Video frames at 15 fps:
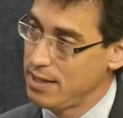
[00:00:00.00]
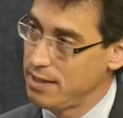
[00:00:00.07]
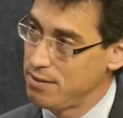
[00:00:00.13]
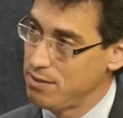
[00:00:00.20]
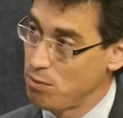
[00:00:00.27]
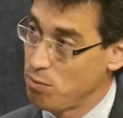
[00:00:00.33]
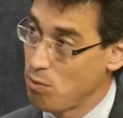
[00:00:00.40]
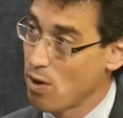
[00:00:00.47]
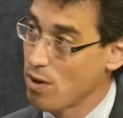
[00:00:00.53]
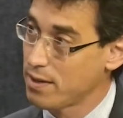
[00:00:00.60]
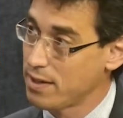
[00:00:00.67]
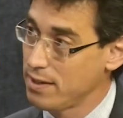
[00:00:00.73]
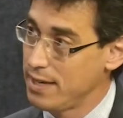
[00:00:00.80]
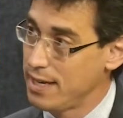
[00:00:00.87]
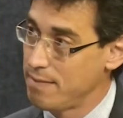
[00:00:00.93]
the
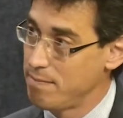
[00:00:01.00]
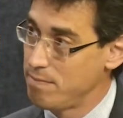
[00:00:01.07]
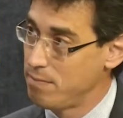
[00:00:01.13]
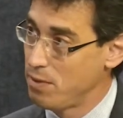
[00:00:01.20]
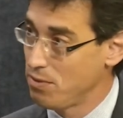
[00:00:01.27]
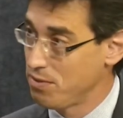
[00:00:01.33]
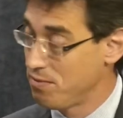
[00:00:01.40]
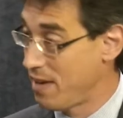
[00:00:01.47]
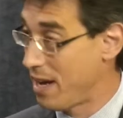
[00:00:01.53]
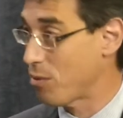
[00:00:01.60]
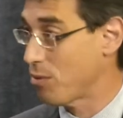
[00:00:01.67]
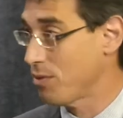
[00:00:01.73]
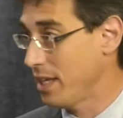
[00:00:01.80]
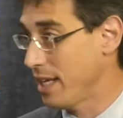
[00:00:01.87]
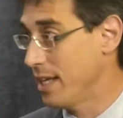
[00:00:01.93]
work, both
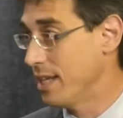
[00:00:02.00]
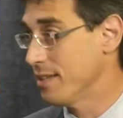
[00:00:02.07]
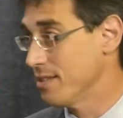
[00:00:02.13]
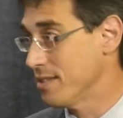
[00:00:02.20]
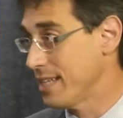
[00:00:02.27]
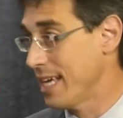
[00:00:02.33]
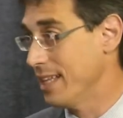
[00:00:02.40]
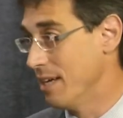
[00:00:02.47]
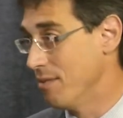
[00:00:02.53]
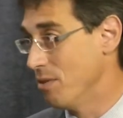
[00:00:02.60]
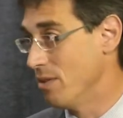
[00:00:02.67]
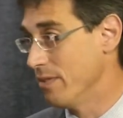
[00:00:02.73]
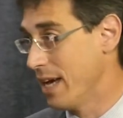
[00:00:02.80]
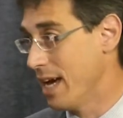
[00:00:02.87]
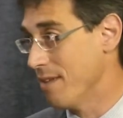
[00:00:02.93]
federally and at the state level
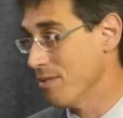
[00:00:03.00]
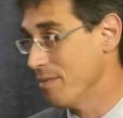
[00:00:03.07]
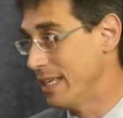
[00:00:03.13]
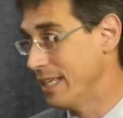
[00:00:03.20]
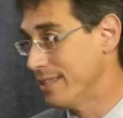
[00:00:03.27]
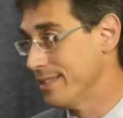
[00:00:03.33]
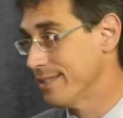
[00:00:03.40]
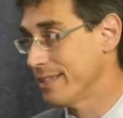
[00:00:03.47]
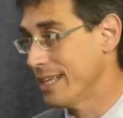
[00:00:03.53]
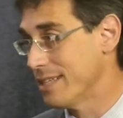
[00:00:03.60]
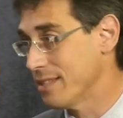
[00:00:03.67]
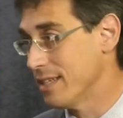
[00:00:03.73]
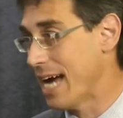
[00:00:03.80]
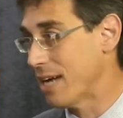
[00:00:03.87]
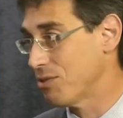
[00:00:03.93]
of the government, just
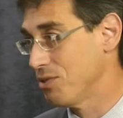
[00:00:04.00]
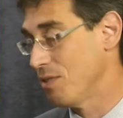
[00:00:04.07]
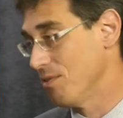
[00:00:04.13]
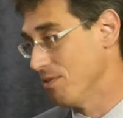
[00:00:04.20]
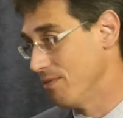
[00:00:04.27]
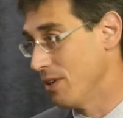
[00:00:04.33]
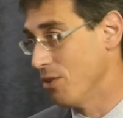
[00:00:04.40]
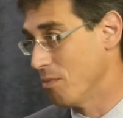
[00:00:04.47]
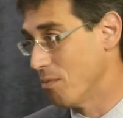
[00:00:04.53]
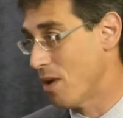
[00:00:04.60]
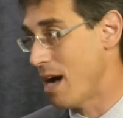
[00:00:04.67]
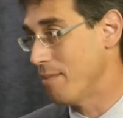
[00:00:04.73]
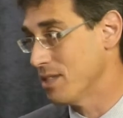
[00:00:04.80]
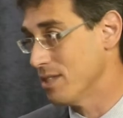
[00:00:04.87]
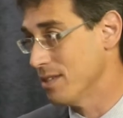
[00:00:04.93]
doesn't actually fulfill the
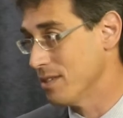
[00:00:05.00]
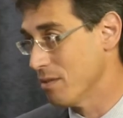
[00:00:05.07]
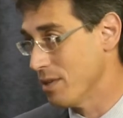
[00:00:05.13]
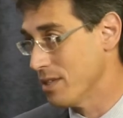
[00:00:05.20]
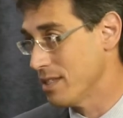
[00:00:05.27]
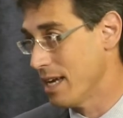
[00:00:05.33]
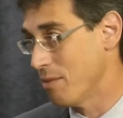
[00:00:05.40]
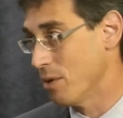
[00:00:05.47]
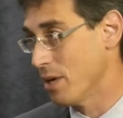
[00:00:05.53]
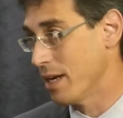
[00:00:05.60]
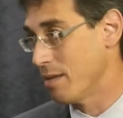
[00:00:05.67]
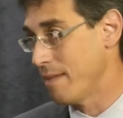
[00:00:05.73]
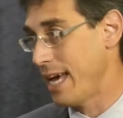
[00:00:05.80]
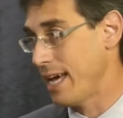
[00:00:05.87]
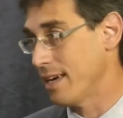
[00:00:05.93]
promises that we say we're
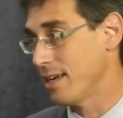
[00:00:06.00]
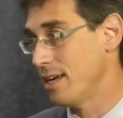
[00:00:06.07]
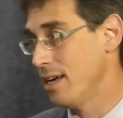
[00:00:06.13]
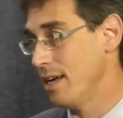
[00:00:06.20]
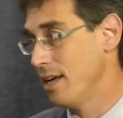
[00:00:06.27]
going to make.